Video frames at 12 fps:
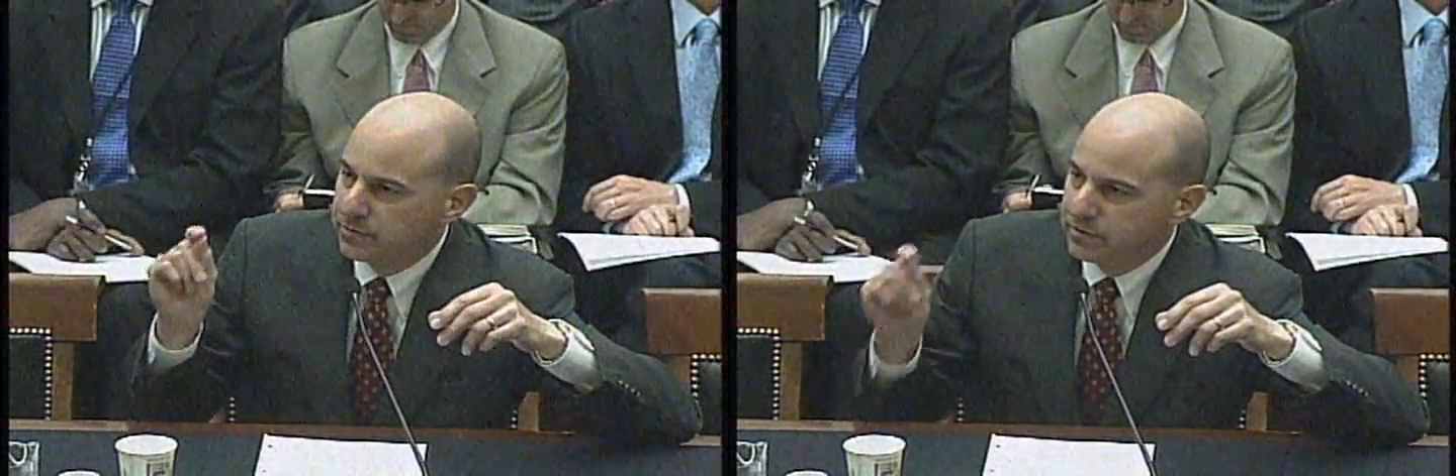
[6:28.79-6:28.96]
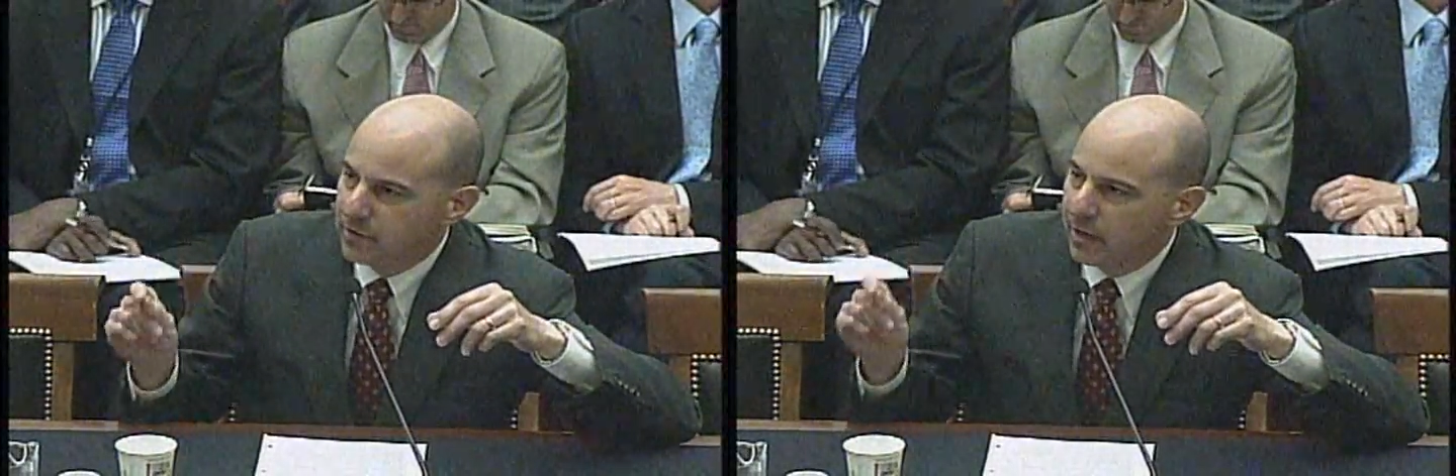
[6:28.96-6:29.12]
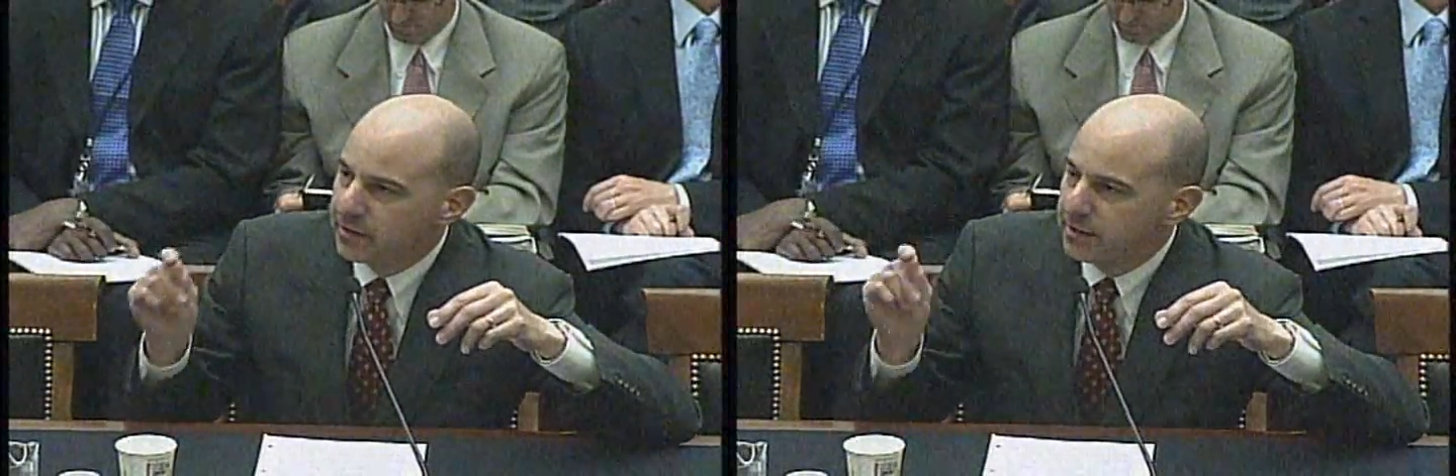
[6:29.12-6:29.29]
are
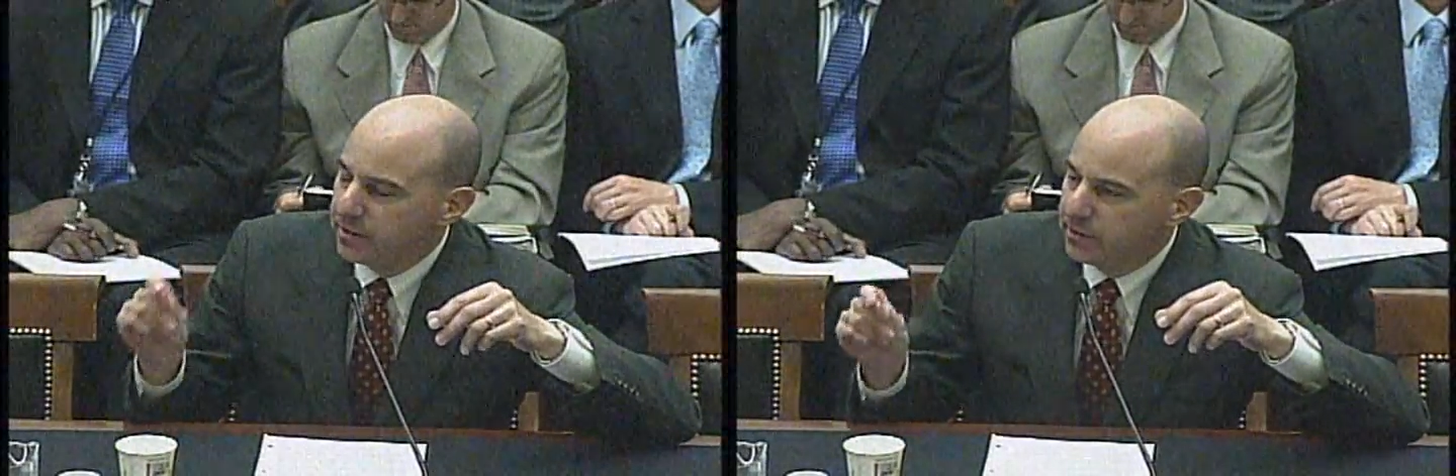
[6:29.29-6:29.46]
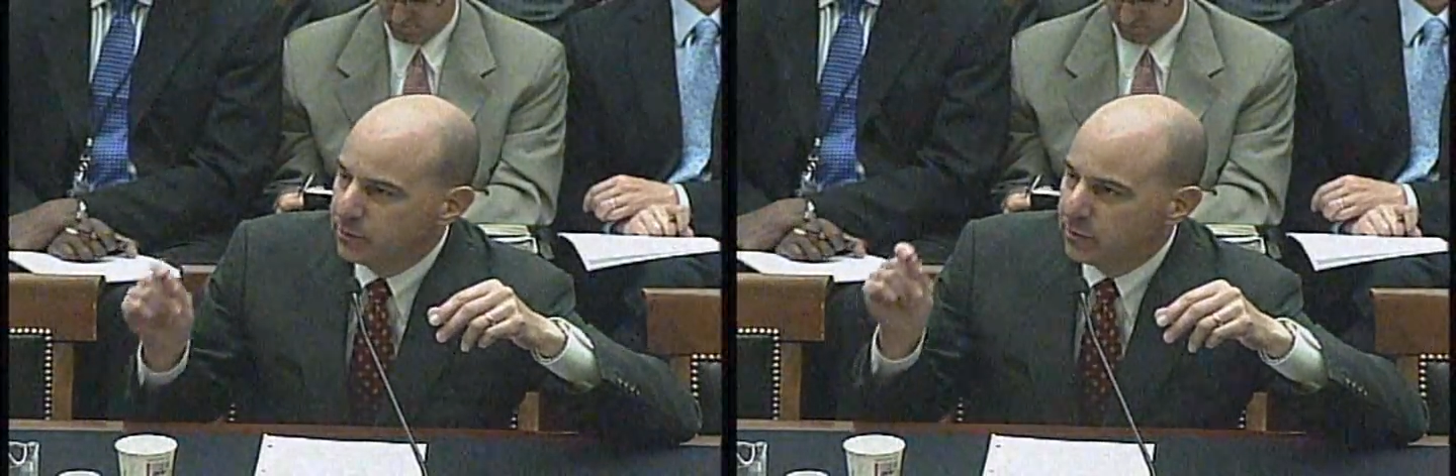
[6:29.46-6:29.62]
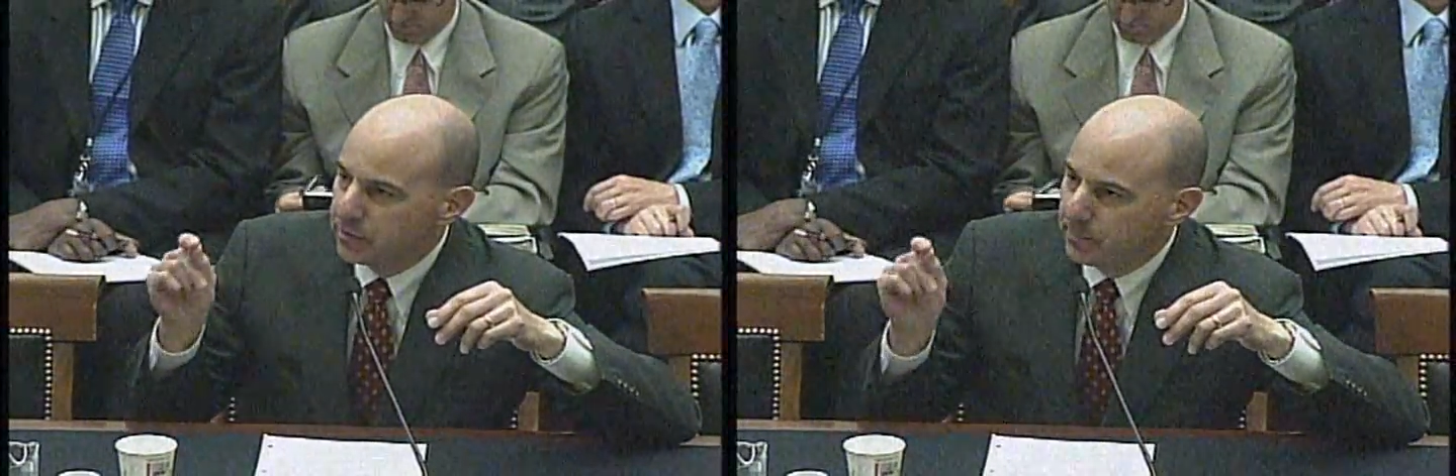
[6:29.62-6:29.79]
starting to
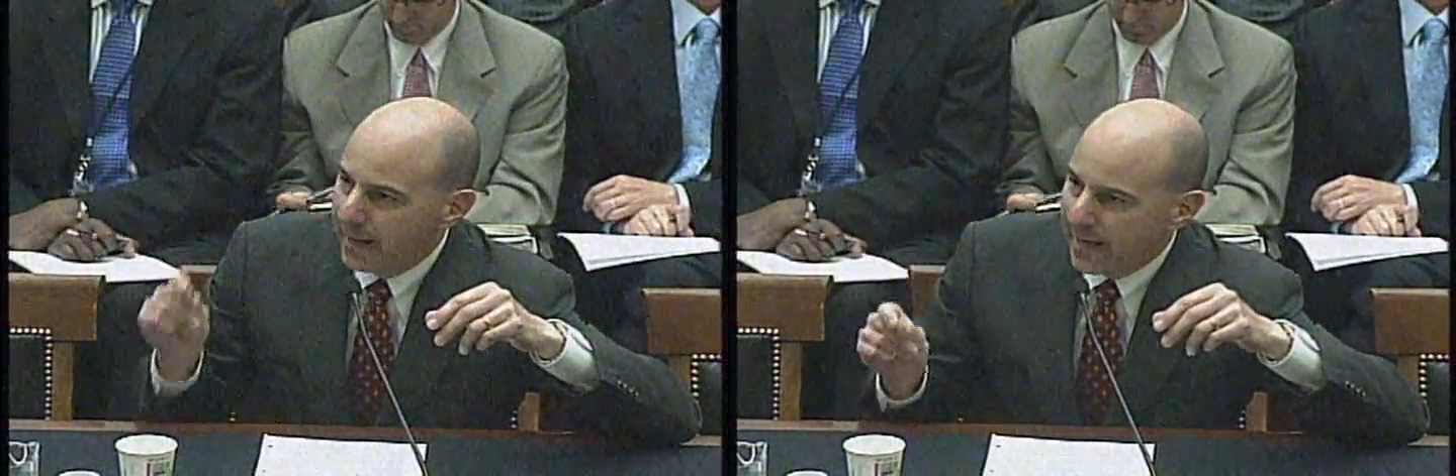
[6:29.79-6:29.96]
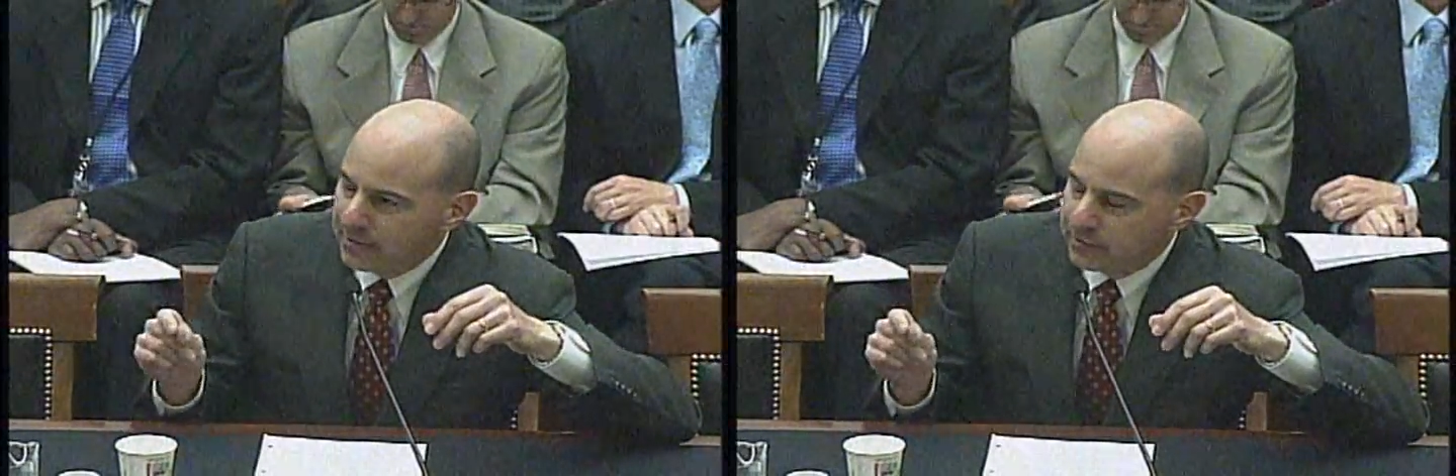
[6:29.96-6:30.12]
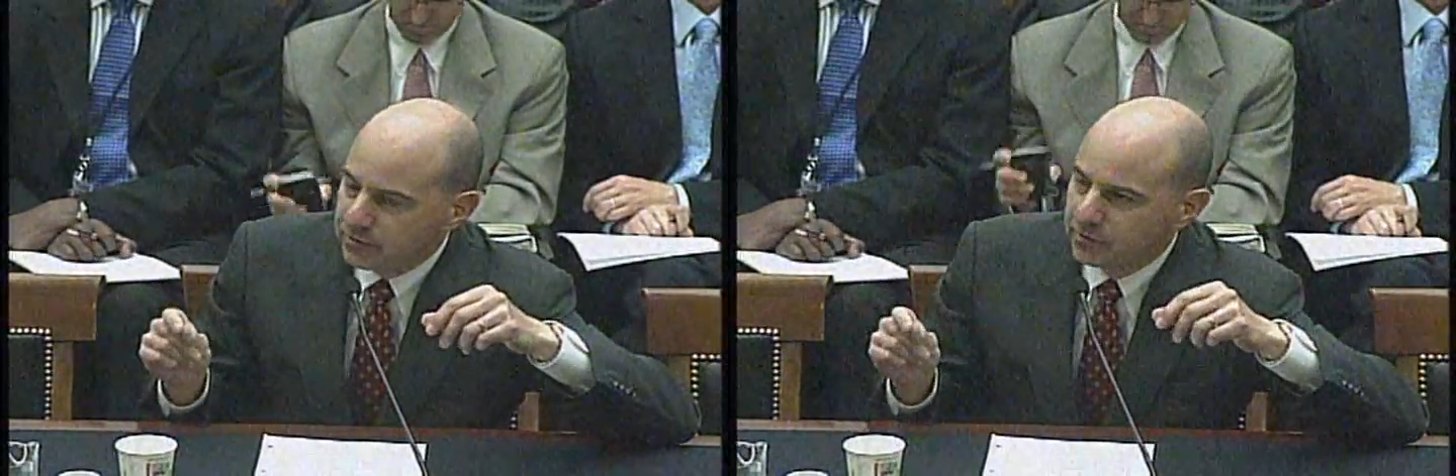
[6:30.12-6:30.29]
do with
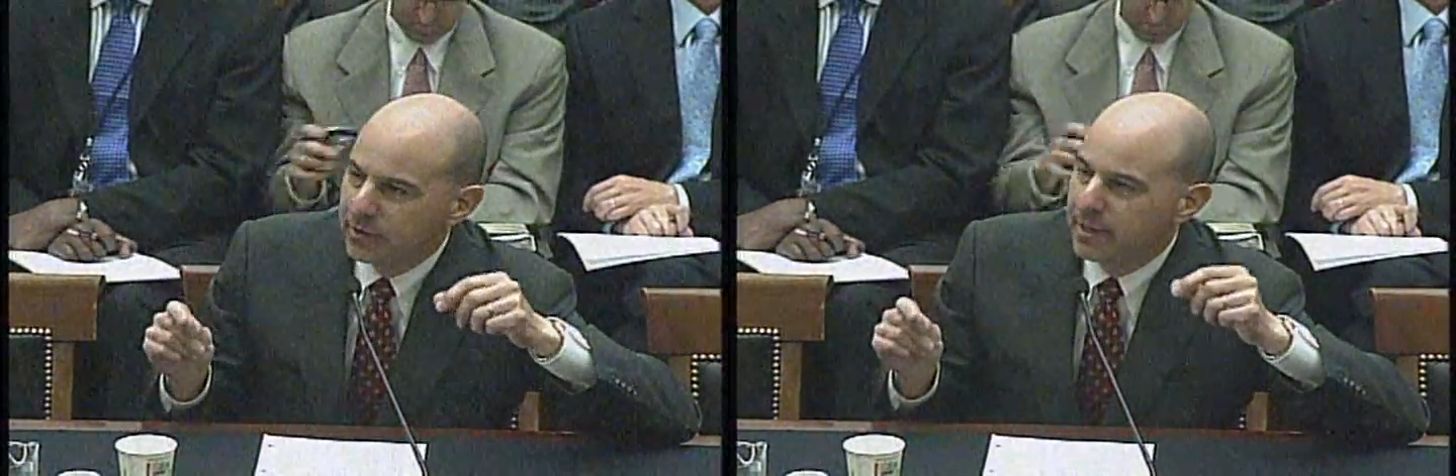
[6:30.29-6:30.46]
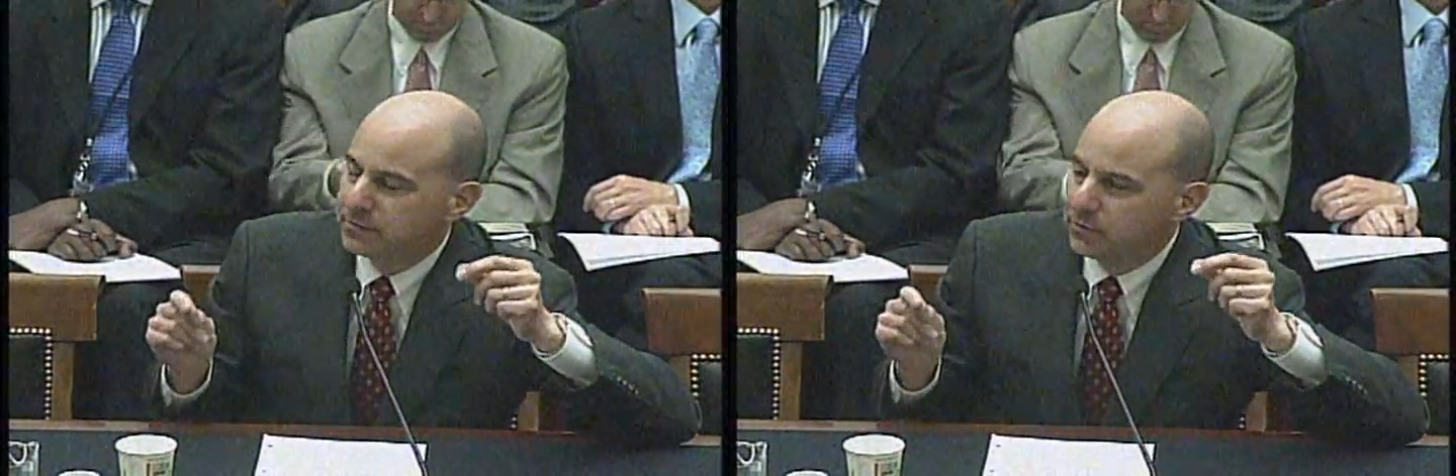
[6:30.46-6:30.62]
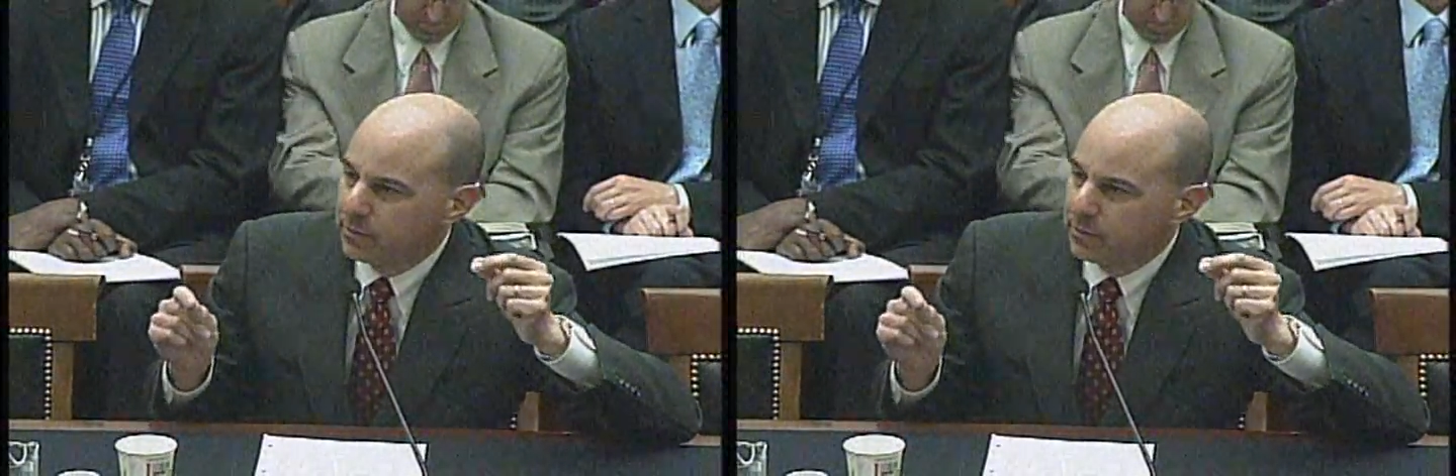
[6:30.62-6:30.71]
magistrates